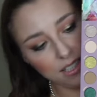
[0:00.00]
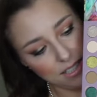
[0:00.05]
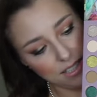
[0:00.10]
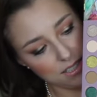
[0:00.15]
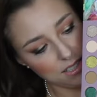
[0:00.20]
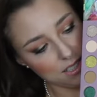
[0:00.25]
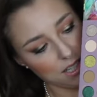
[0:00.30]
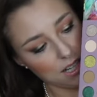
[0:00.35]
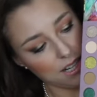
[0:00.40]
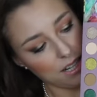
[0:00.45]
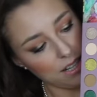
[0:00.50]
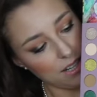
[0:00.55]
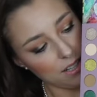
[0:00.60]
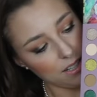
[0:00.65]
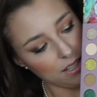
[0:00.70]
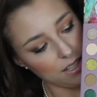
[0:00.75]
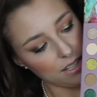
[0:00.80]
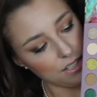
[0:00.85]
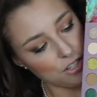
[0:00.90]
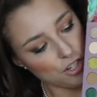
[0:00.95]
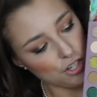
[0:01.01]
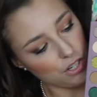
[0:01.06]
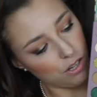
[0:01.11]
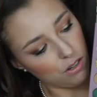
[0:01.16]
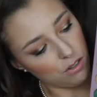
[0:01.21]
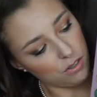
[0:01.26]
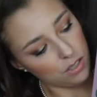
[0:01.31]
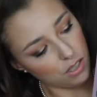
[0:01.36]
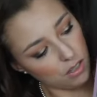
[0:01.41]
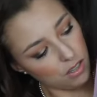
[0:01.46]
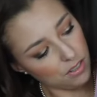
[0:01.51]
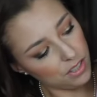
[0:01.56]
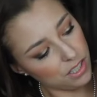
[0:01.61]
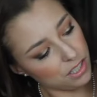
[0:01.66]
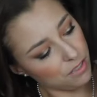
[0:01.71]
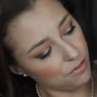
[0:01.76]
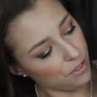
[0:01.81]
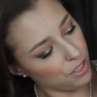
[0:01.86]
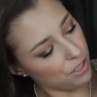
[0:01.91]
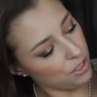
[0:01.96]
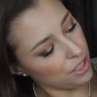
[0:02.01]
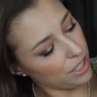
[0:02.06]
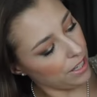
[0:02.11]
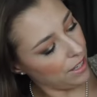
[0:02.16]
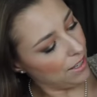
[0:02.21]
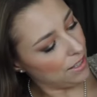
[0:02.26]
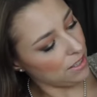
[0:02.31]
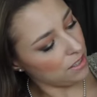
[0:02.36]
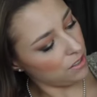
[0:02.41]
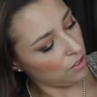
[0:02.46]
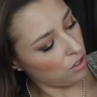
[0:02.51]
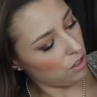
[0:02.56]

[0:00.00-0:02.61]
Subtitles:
inside. It shows all the different shades,